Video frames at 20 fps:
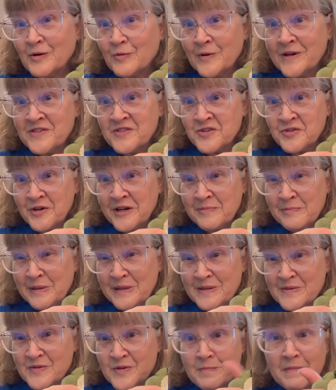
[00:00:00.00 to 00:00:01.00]
Red straight
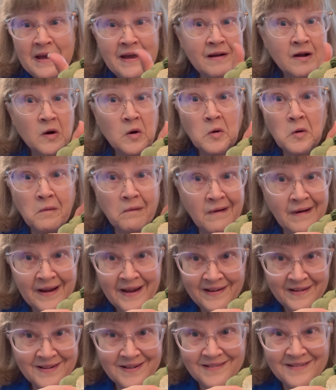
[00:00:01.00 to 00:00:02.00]
pins make
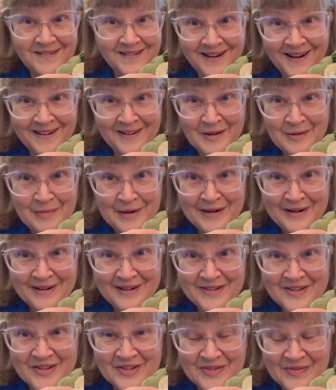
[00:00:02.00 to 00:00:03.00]
great holly
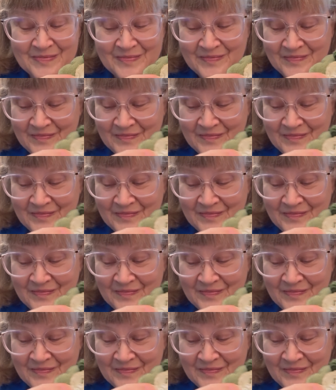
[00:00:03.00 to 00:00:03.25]
berries.